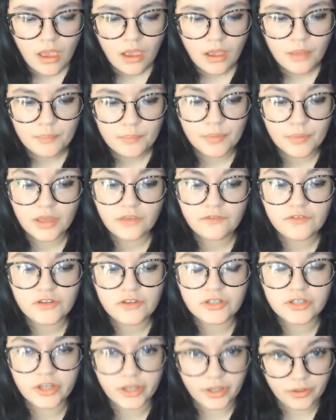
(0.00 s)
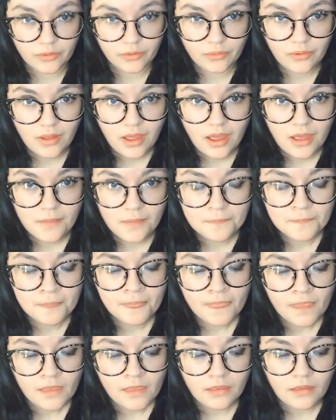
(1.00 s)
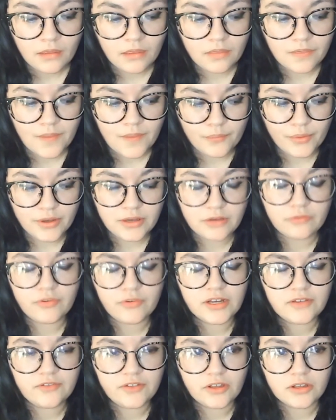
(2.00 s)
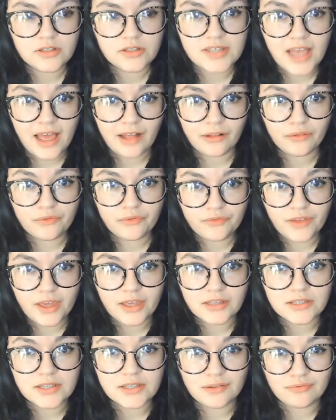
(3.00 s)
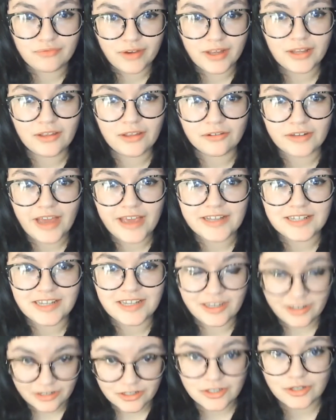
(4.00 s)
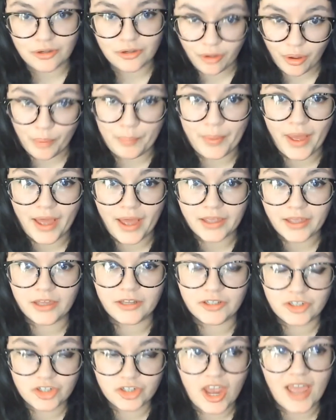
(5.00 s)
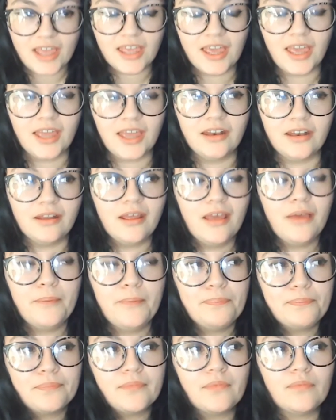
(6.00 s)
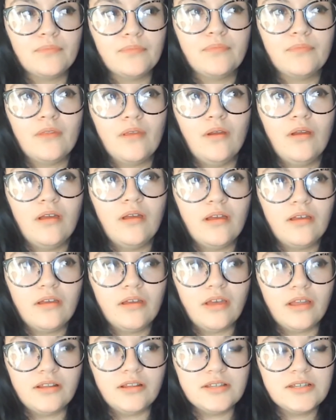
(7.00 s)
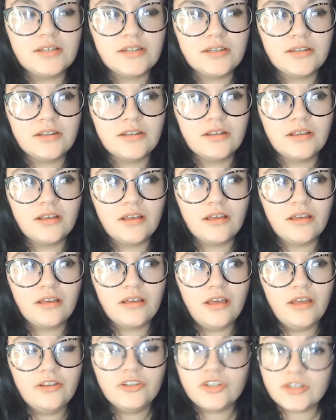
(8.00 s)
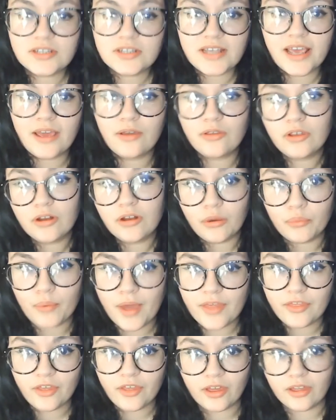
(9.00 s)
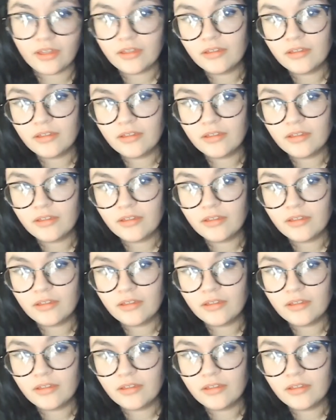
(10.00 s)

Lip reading: But if you do, then when you read for yourself, it's a really good idea to go back and check in and just say, you know, whether